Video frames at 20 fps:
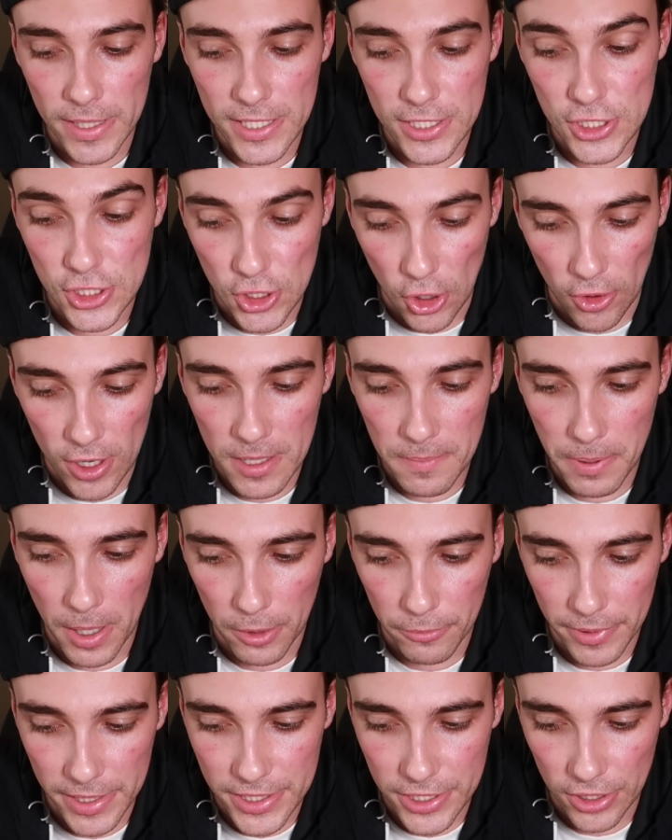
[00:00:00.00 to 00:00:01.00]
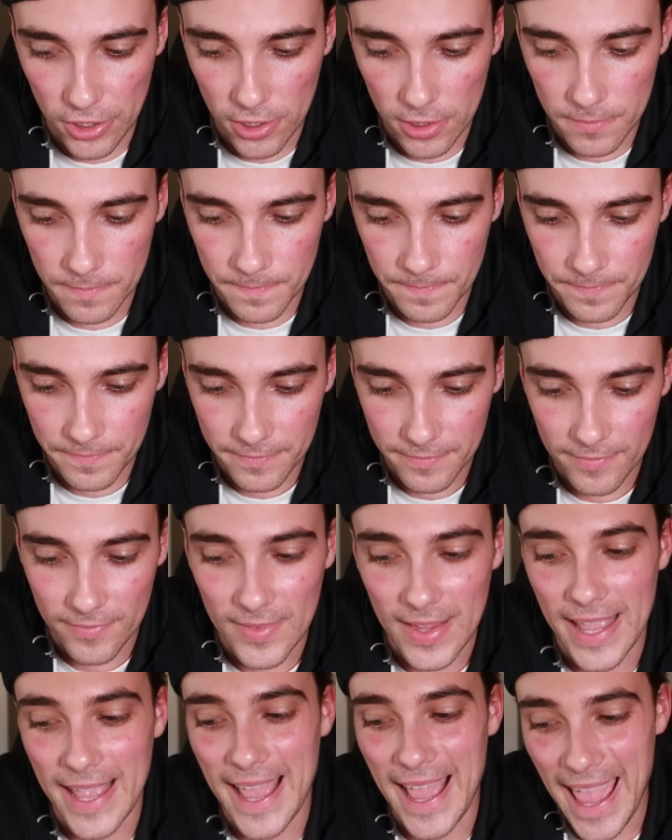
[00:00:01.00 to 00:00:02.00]
Starting punt return
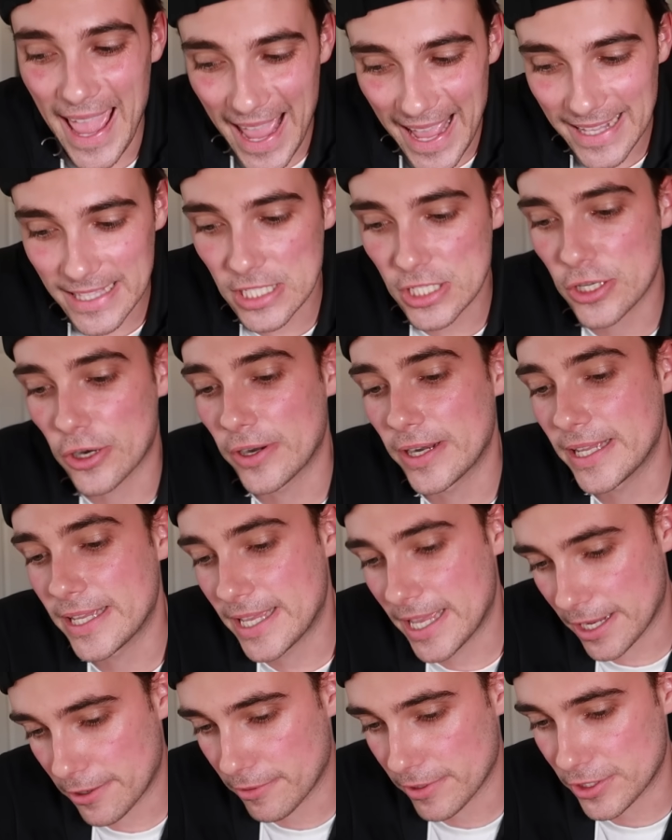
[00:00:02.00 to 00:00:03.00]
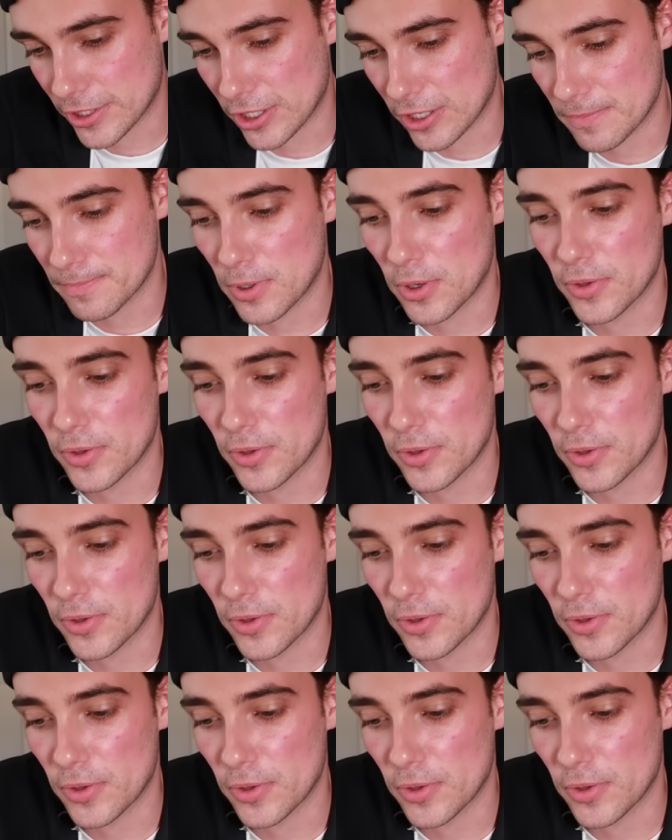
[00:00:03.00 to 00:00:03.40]
and starting kick return,